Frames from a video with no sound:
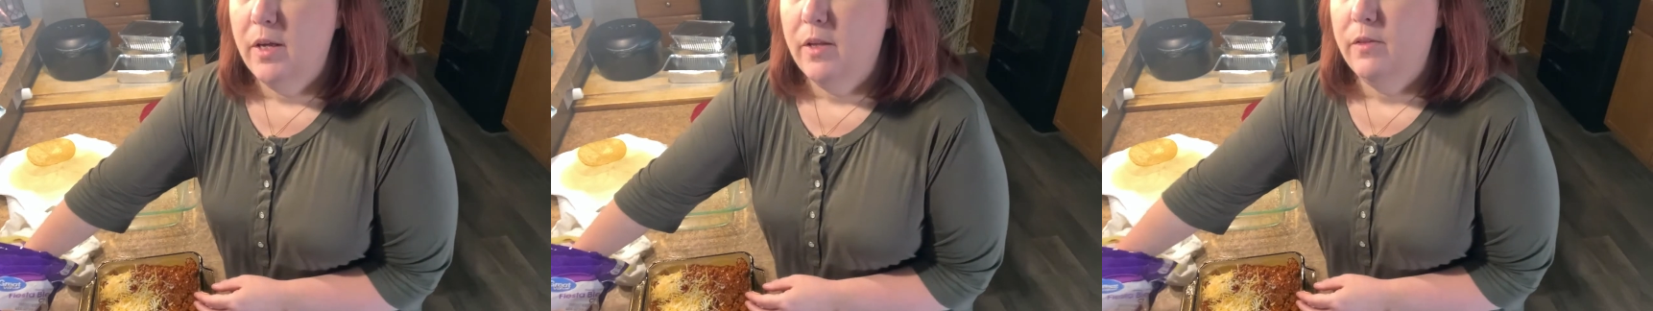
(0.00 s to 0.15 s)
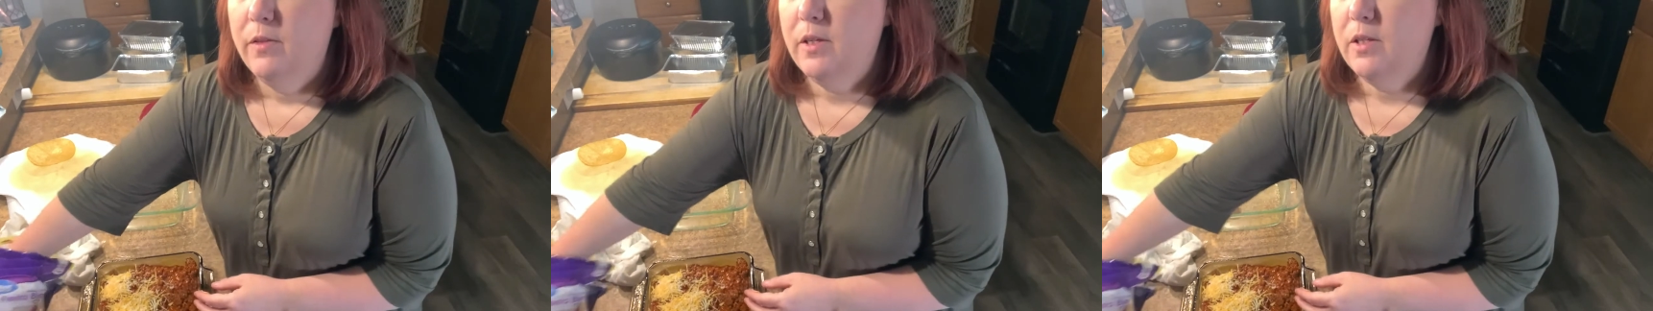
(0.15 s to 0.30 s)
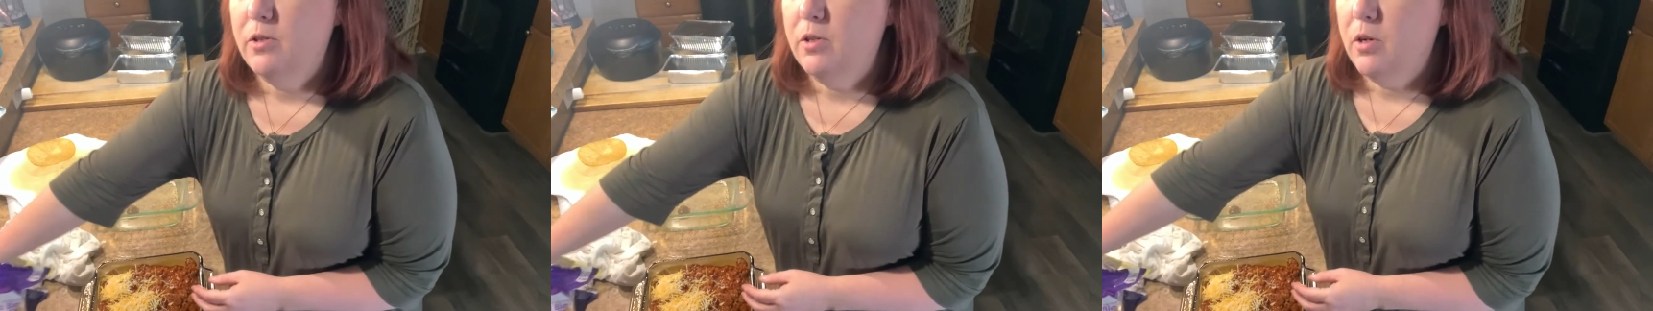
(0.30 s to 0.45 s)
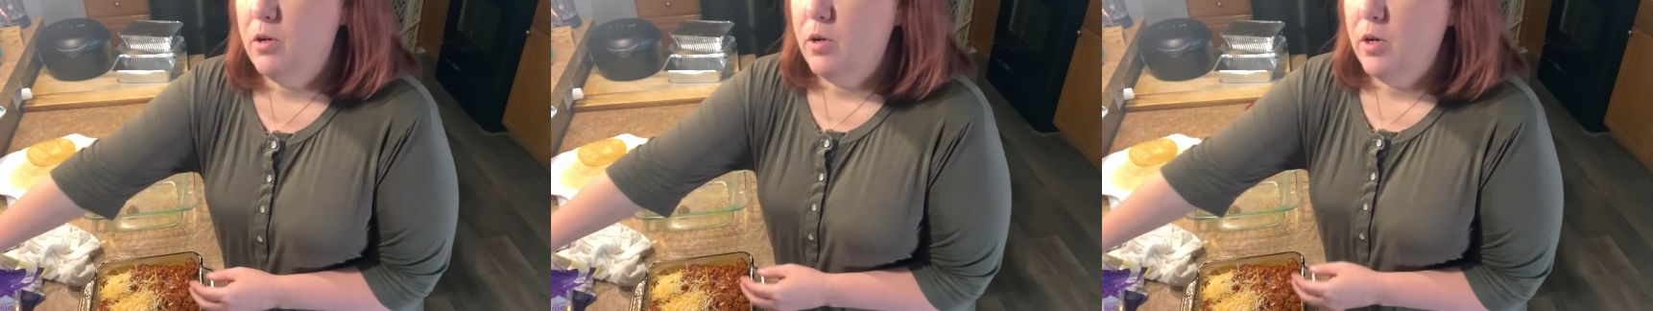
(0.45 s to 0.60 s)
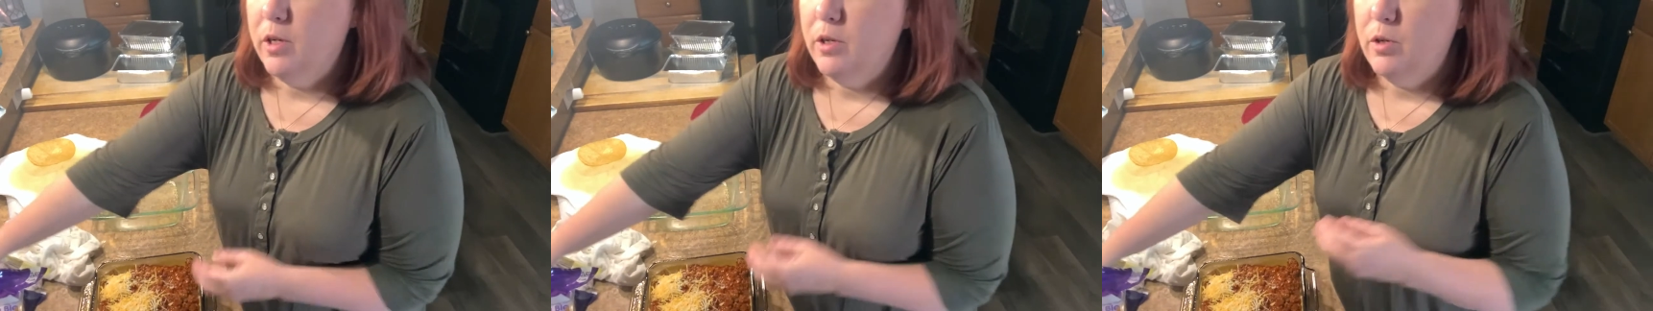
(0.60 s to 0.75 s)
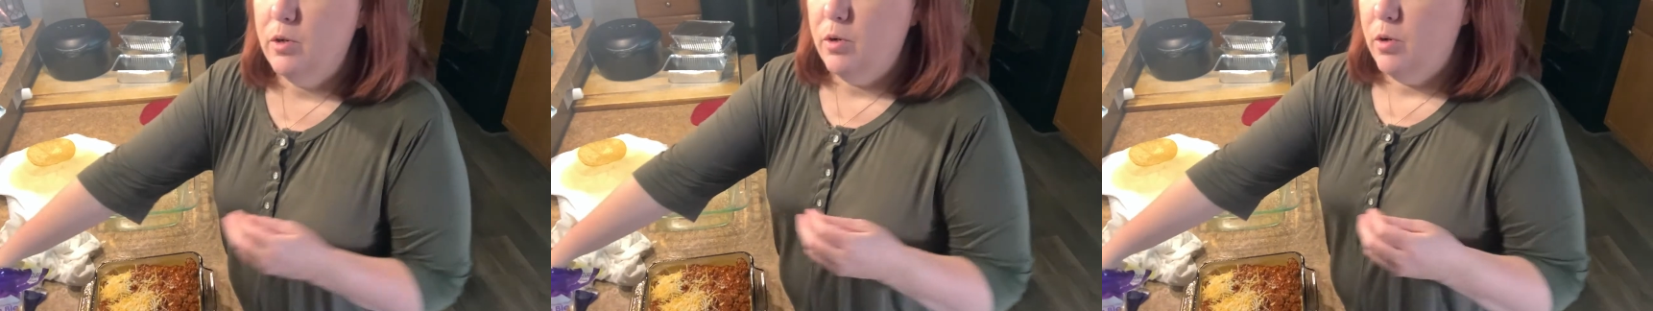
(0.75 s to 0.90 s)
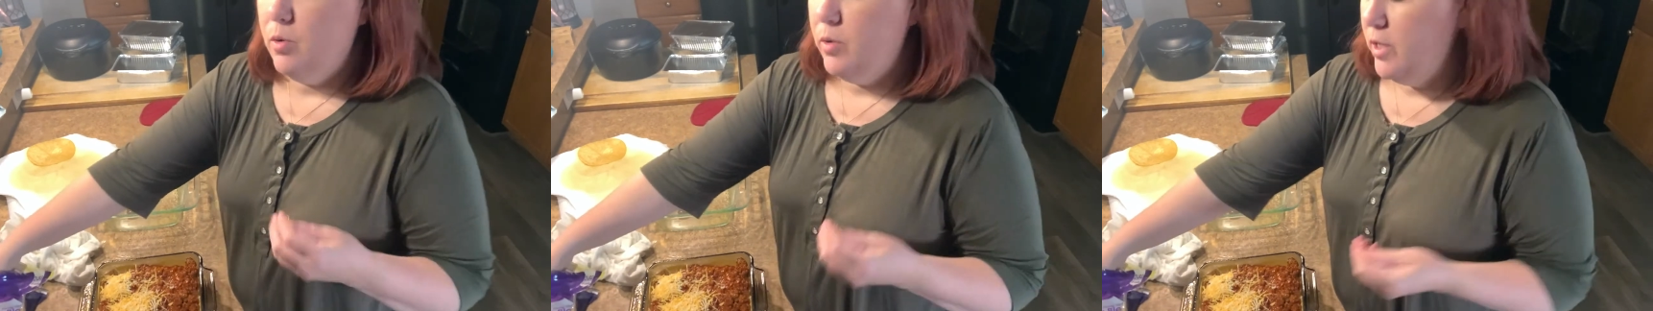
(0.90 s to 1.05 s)
These are gonna
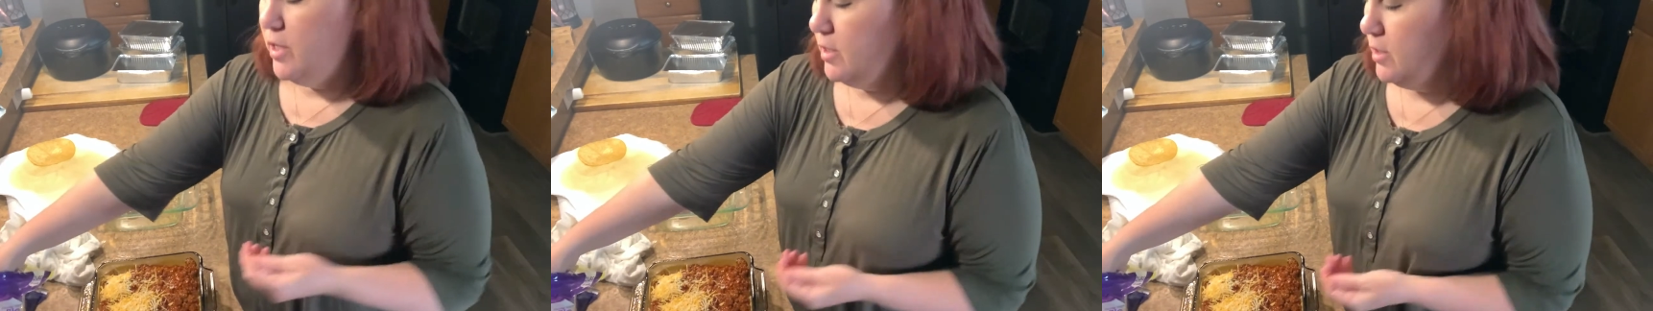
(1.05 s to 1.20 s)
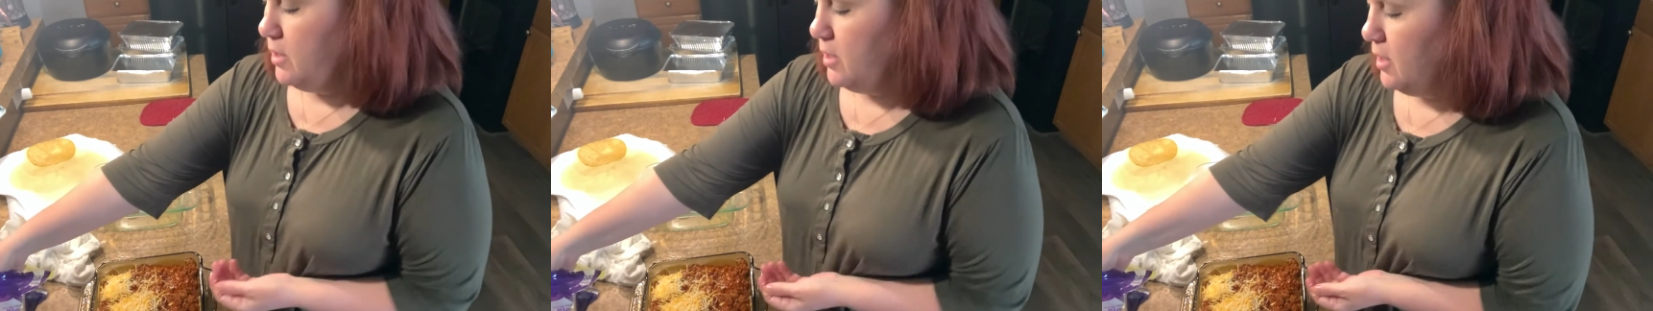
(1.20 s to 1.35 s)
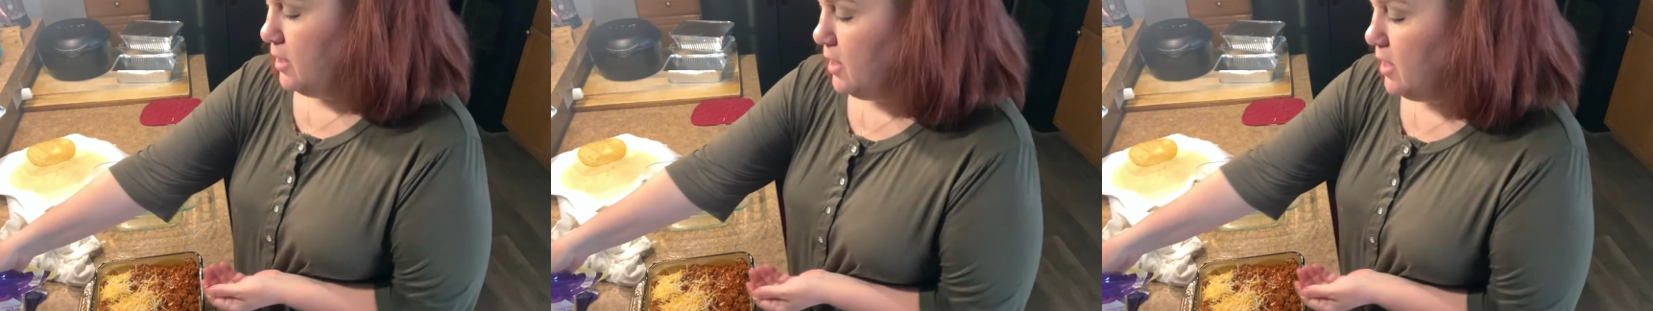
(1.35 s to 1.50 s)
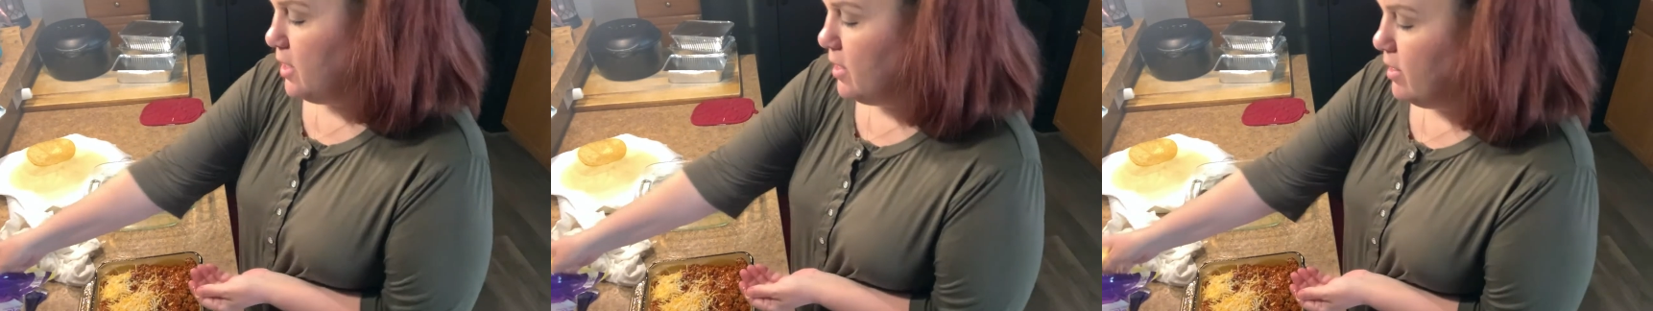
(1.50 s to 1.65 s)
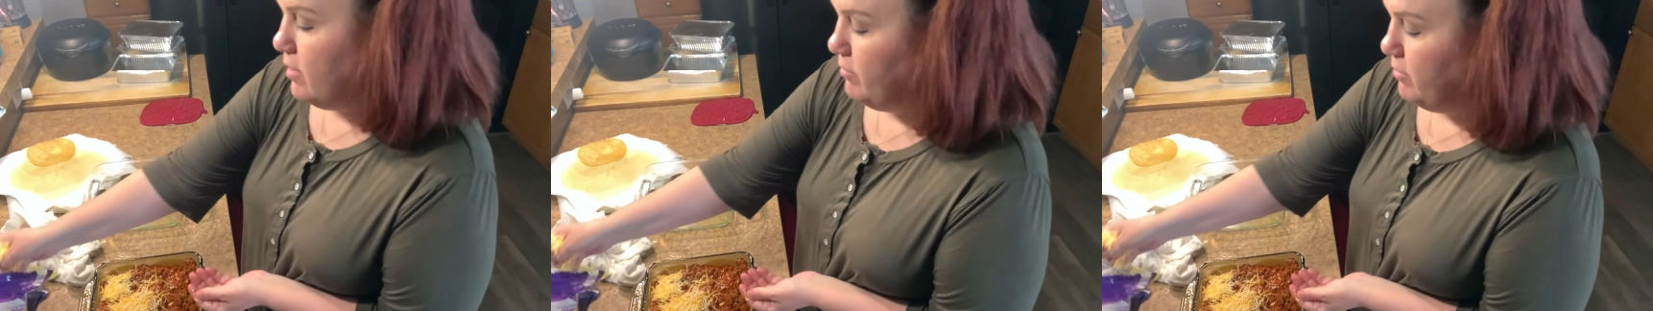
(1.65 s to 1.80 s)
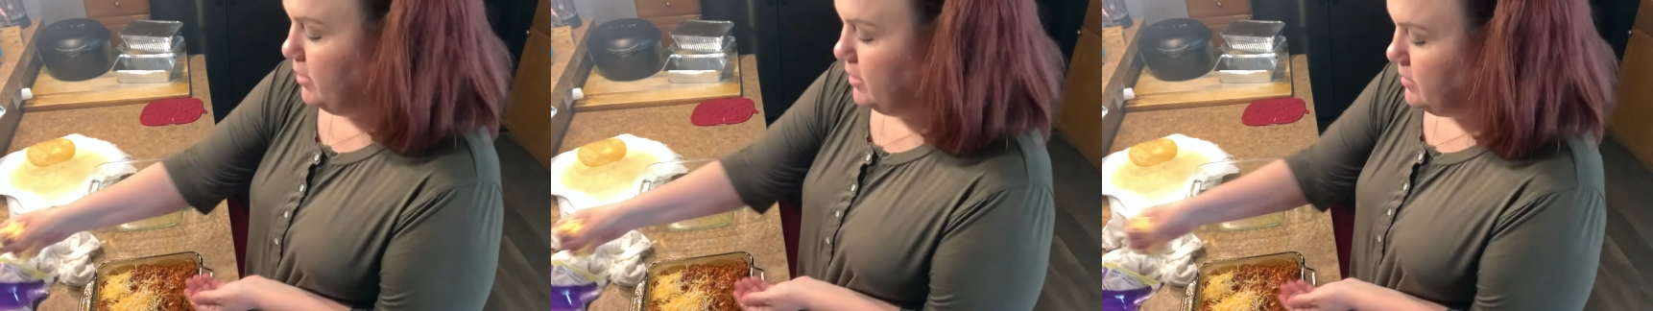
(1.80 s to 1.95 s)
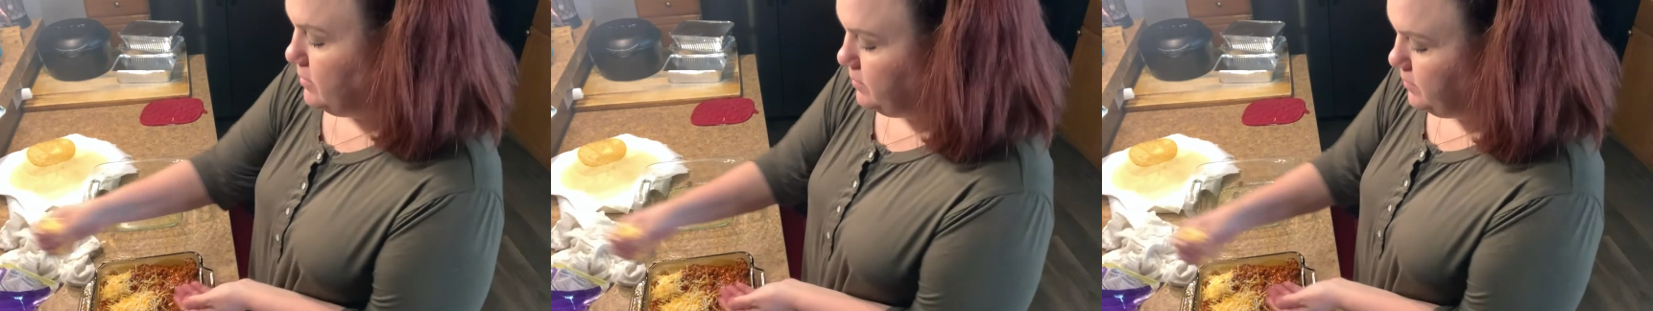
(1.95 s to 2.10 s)
go into the oven